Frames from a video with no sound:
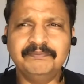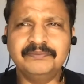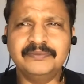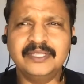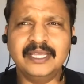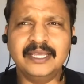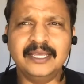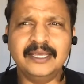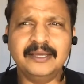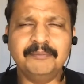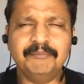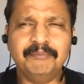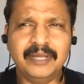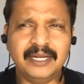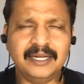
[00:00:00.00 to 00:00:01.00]
They
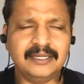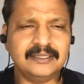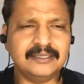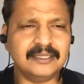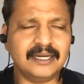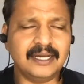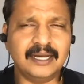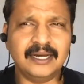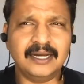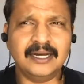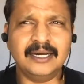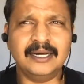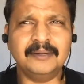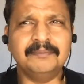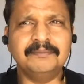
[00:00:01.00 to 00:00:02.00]
build
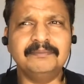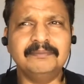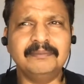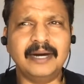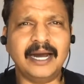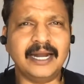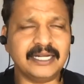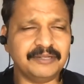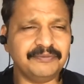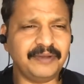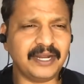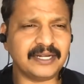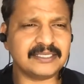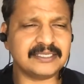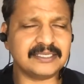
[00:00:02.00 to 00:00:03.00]

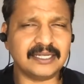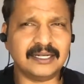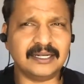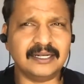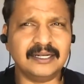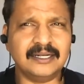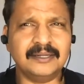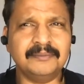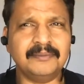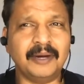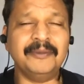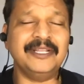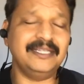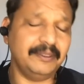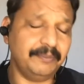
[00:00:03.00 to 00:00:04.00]
artifacts,
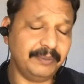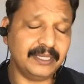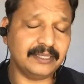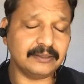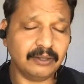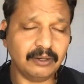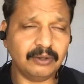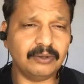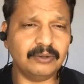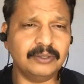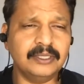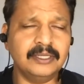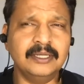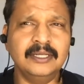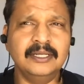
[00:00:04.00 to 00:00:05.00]
they build
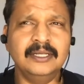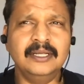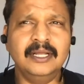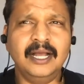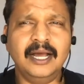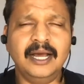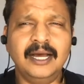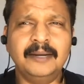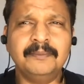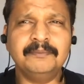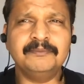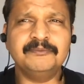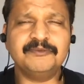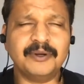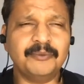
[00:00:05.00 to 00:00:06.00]
code
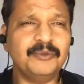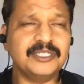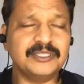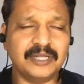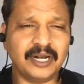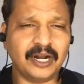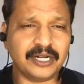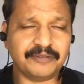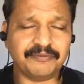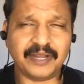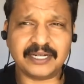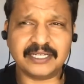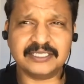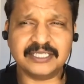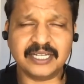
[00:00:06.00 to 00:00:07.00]
from which an
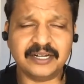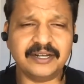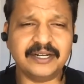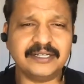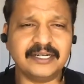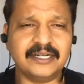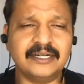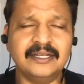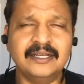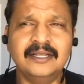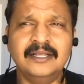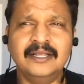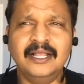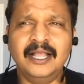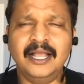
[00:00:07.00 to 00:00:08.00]
artifact is generated.
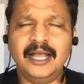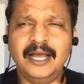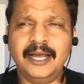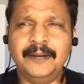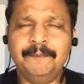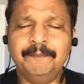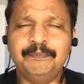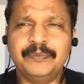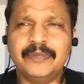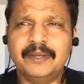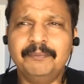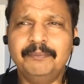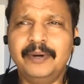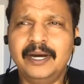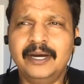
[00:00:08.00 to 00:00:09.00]

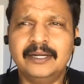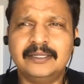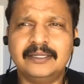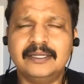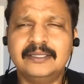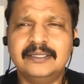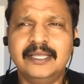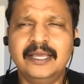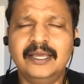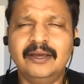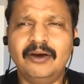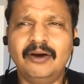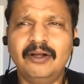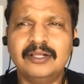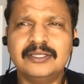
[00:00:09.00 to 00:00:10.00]
but they
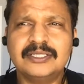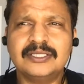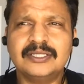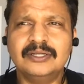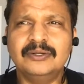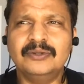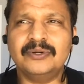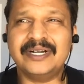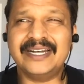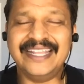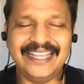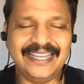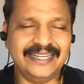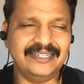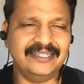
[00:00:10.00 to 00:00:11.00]
also
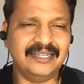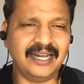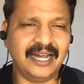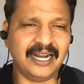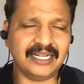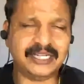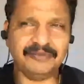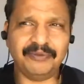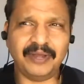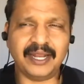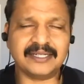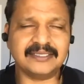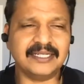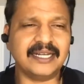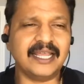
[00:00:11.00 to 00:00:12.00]
read
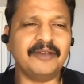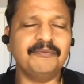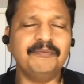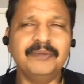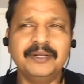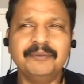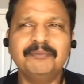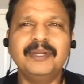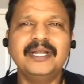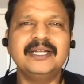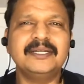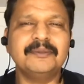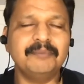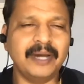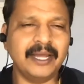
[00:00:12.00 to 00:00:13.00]
artifacts that have been built
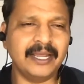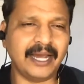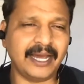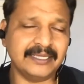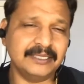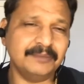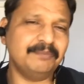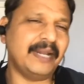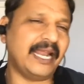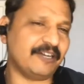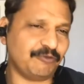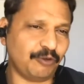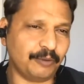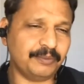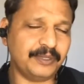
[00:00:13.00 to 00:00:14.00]
by other
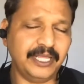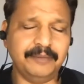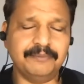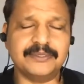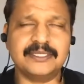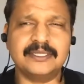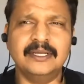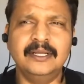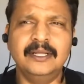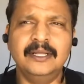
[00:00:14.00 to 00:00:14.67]
platform teams.